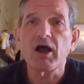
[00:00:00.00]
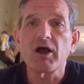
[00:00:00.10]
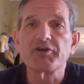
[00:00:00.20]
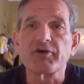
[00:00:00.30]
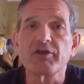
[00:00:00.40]

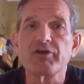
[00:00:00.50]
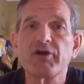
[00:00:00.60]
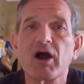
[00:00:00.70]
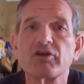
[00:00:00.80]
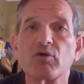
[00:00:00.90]
Train the
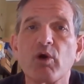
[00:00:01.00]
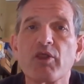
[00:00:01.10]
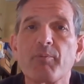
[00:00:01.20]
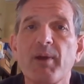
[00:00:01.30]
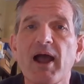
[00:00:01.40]
dog to wear
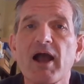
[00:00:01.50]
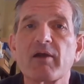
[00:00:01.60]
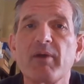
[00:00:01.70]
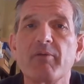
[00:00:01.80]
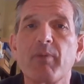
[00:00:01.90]
the pack
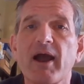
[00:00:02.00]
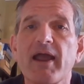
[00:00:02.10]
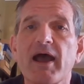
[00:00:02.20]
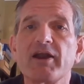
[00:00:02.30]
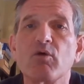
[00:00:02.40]
and by
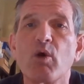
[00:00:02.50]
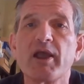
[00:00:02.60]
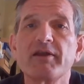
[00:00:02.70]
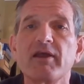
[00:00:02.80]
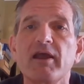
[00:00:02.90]
adding
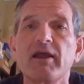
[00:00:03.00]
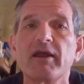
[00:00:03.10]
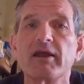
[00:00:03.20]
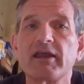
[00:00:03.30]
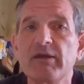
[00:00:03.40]
weight.
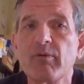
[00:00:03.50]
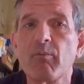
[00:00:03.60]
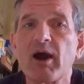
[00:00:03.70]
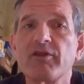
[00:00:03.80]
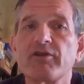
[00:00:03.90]
And keep in
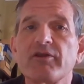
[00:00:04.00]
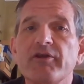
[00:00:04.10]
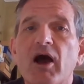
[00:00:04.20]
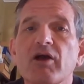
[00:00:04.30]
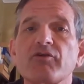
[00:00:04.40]
mind that the
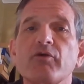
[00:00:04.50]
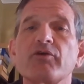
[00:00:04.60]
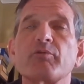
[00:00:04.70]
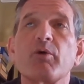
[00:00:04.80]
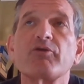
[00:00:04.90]
dog is only
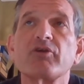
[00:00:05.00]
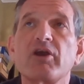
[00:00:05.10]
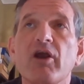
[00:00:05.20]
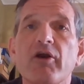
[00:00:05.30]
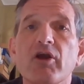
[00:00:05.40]
supposed to
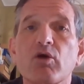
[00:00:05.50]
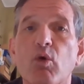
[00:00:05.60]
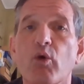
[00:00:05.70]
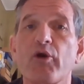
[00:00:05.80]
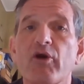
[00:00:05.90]
carry a
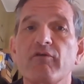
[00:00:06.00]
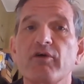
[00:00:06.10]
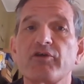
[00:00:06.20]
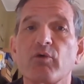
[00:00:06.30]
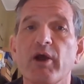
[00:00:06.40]
quarter of
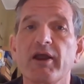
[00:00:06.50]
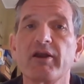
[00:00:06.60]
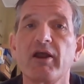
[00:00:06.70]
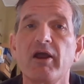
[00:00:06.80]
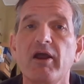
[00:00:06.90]
its weight.
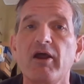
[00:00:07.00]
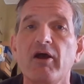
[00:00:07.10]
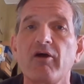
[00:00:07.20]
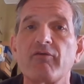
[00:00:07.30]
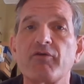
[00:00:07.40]

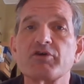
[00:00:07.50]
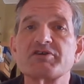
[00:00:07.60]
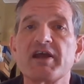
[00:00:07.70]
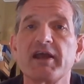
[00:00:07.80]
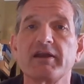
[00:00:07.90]

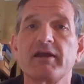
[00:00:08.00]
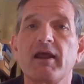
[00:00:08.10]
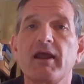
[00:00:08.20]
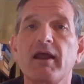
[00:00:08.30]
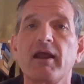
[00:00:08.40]
First aid.
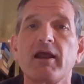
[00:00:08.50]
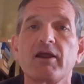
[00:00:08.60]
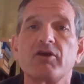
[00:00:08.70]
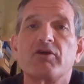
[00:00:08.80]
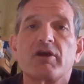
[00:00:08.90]

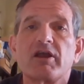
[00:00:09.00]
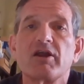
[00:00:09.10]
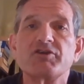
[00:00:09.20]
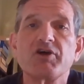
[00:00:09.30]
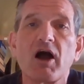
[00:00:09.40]
You can get
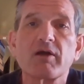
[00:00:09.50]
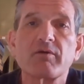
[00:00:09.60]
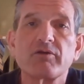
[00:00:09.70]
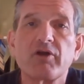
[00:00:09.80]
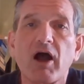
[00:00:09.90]
a
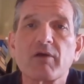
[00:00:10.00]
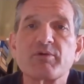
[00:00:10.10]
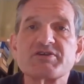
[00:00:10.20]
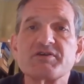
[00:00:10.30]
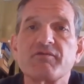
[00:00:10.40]
dog
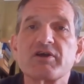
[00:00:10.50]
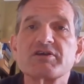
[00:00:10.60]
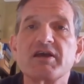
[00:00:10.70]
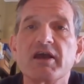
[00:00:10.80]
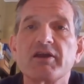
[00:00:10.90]
Pacific
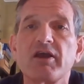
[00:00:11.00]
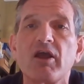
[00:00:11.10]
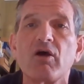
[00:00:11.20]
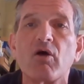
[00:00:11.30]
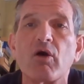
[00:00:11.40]
kit
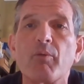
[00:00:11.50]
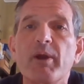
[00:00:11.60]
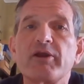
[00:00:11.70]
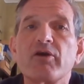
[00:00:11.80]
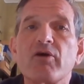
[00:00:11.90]
or
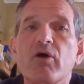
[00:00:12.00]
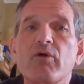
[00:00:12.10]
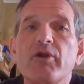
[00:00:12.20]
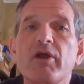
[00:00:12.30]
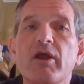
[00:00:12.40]
make your
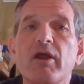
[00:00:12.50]
own.